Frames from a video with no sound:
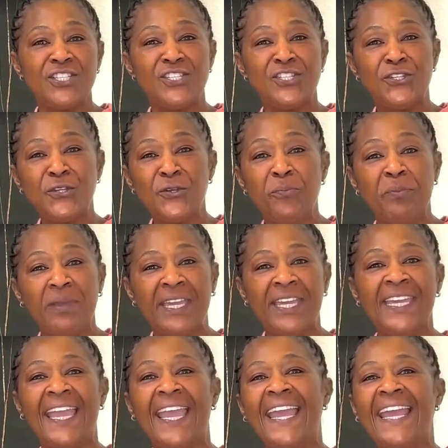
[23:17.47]
to
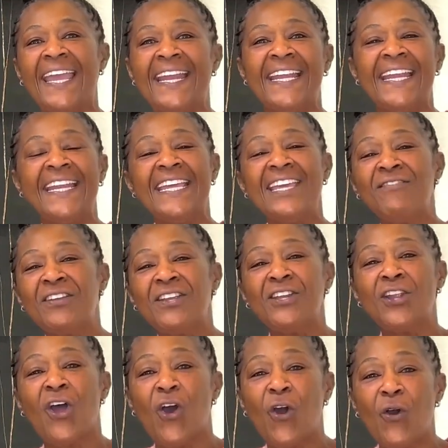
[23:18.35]
me, and he didn't
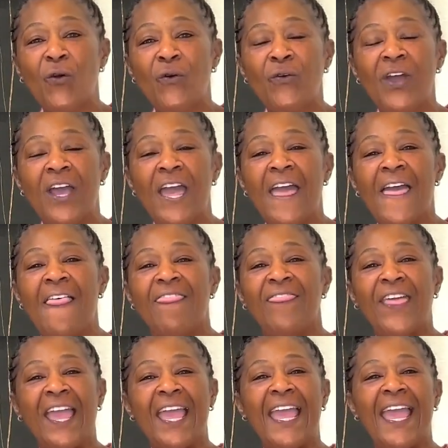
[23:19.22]
even know
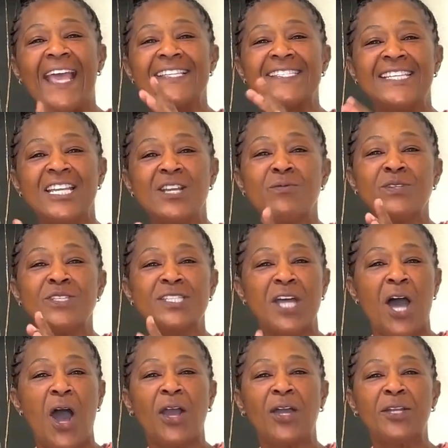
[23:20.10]
that as he was
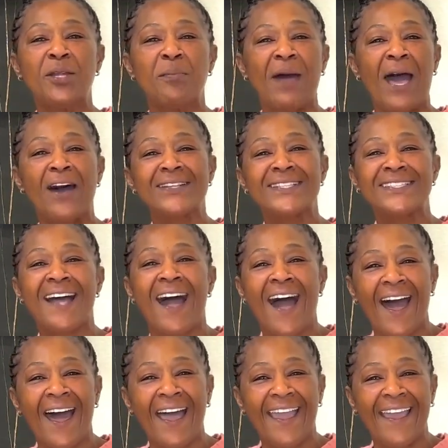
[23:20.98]
talking about
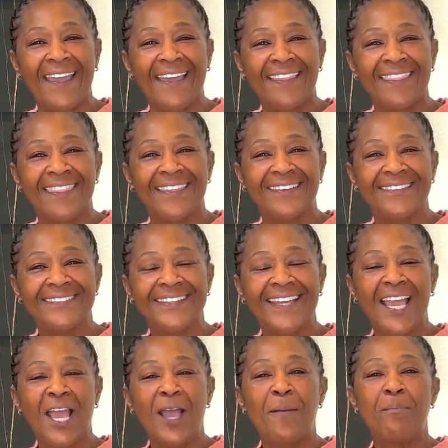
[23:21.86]
tithe,
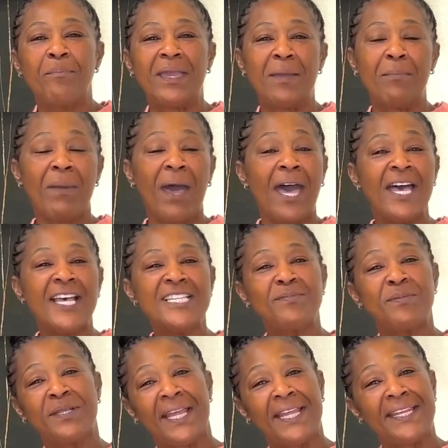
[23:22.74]
me and my
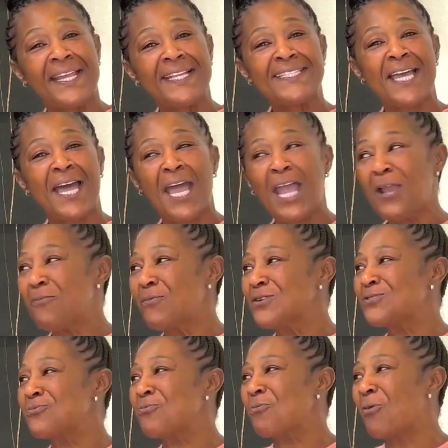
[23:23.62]
husband at that time
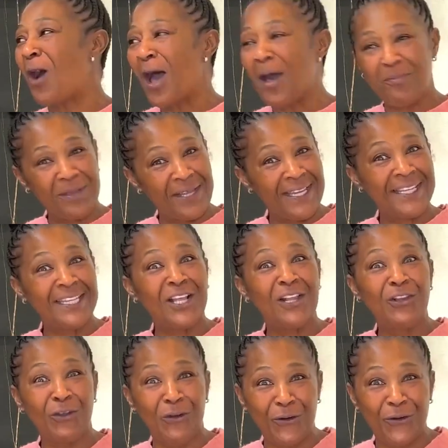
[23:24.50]
was robbing
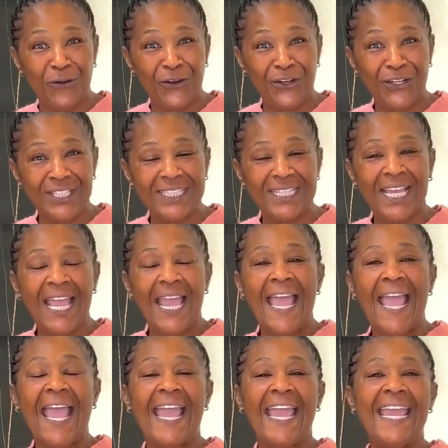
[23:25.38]
the Lord.
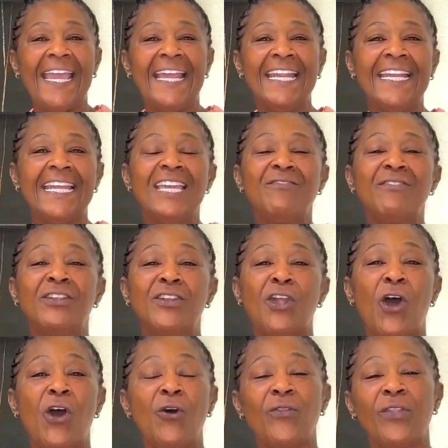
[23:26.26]
And he didn't even
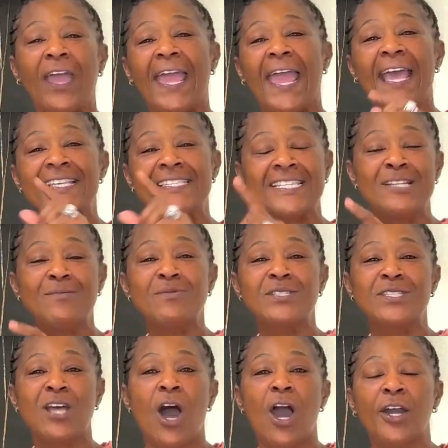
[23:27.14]
know that as he
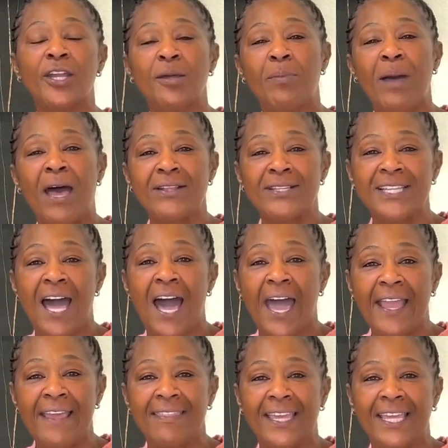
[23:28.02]
was talking about
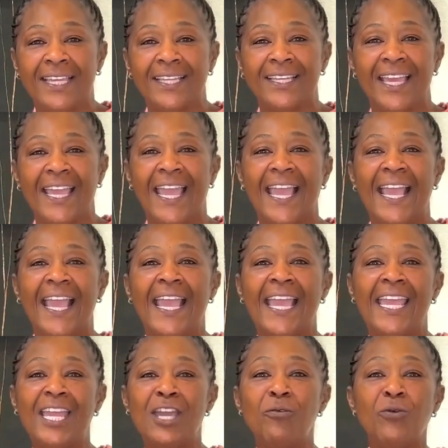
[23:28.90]
tithing,
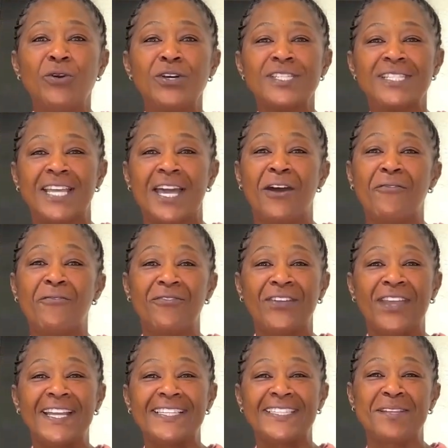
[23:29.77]
he was
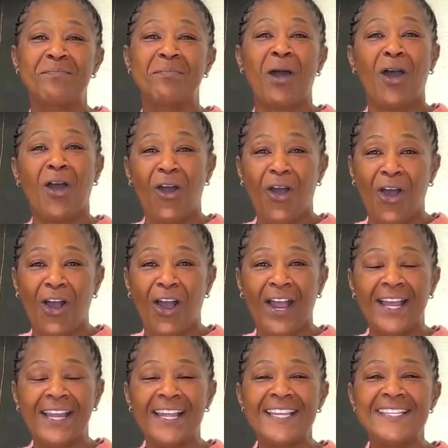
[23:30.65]
convicting my
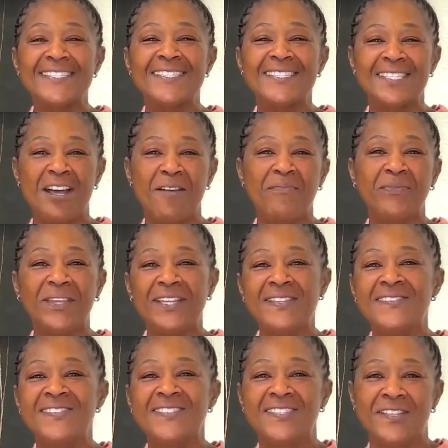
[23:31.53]
heart,
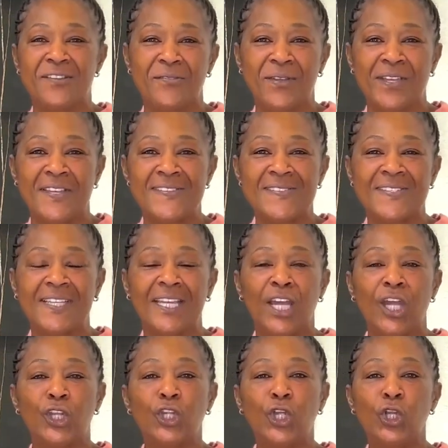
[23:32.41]
something serious.
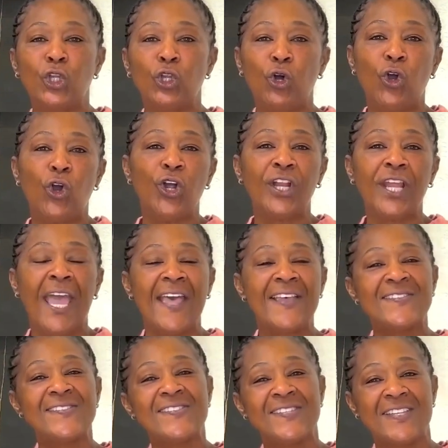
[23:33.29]
The Lord
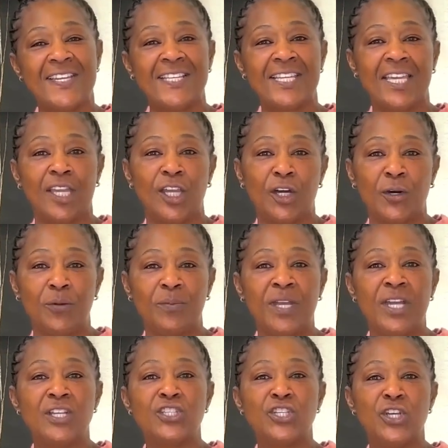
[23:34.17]
has sent him
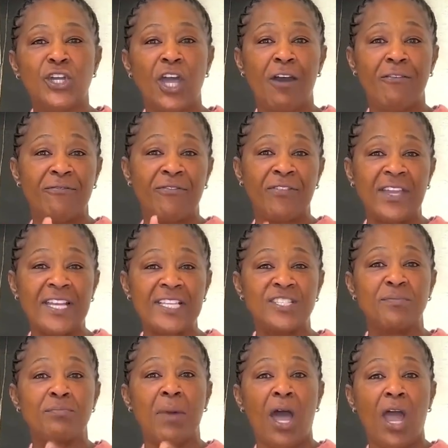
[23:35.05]
to
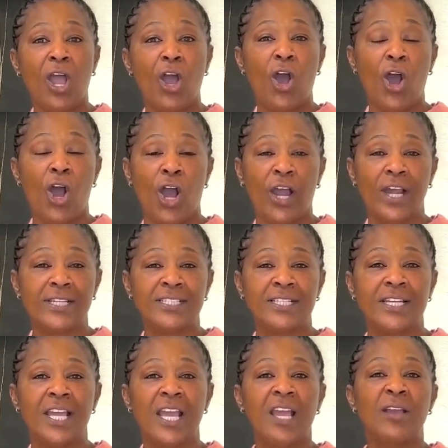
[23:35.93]
convict my heart
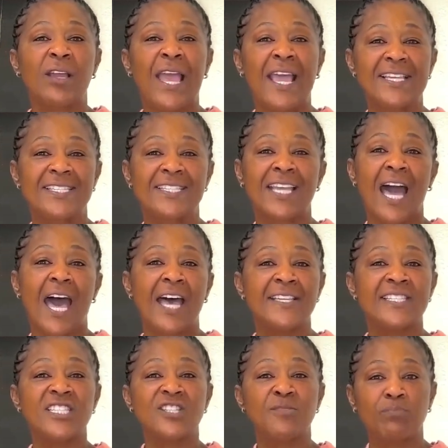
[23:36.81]
as
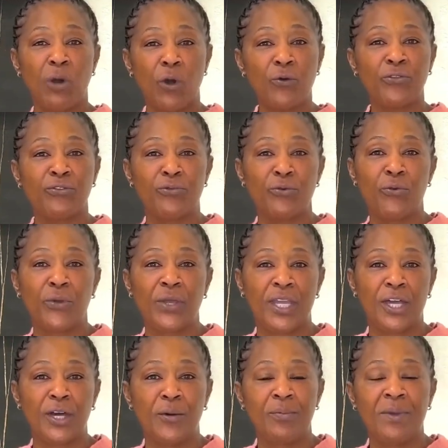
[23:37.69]
God spoke through
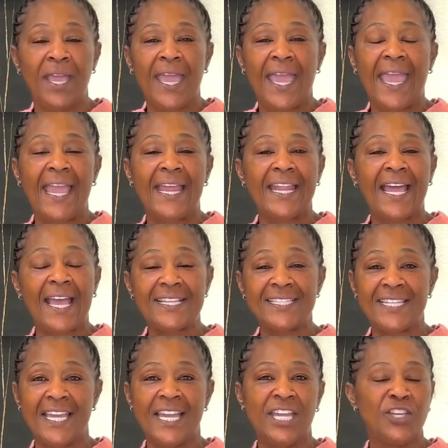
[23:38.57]
him. And I
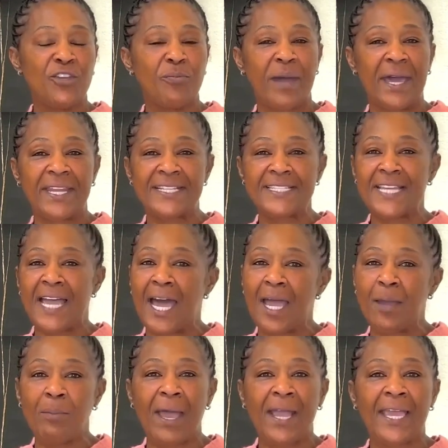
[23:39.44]
tell you, by the
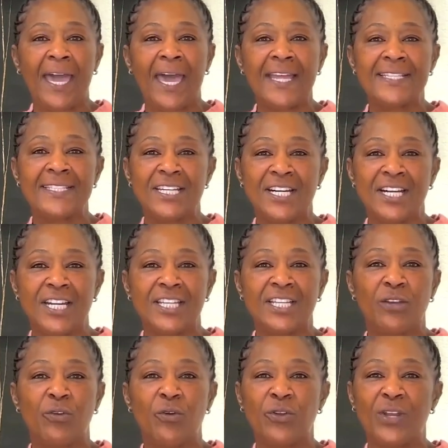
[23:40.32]
time I got
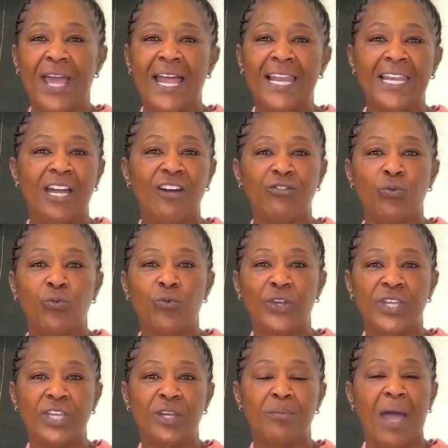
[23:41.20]
done, when I left
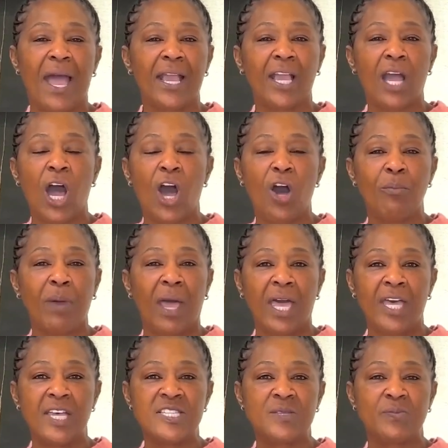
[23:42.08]
William, I called my
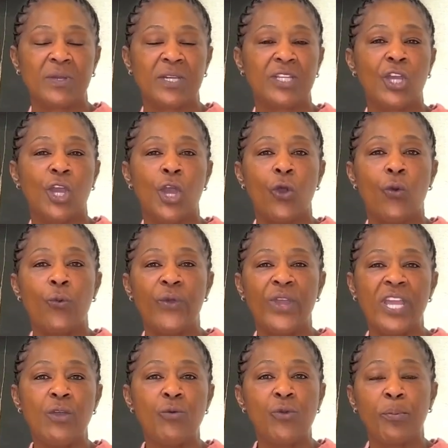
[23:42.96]
husband.
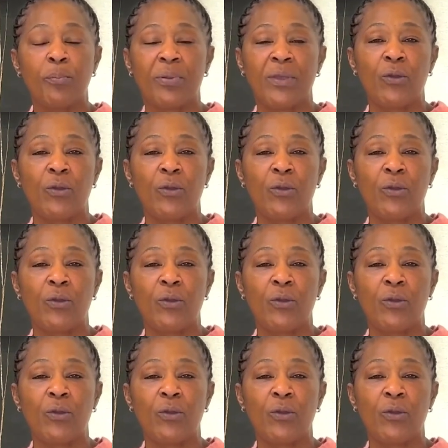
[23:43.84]
We